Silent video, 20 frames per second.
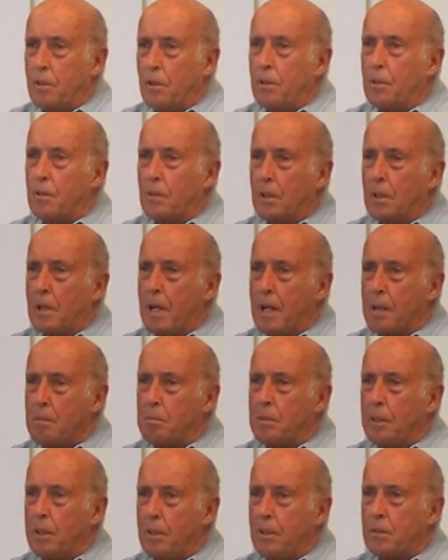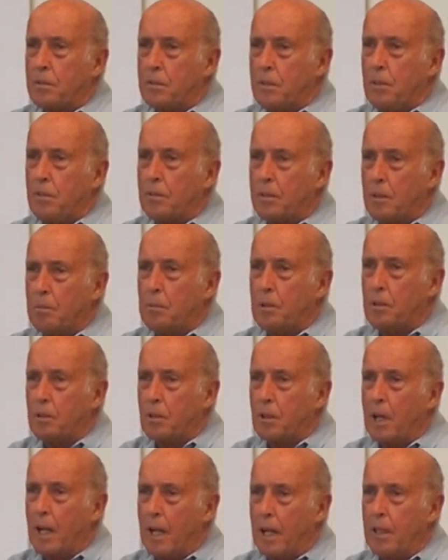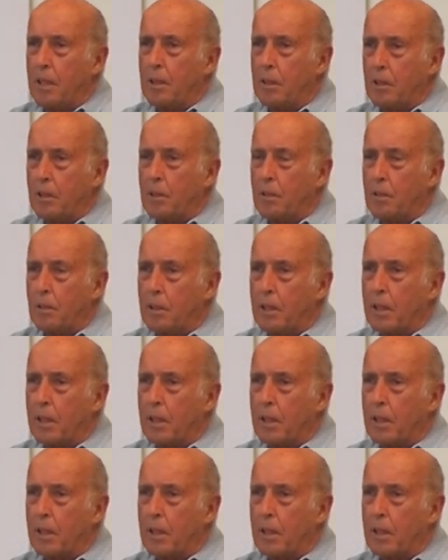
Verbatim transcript: go to a library and you see some old guy, you know,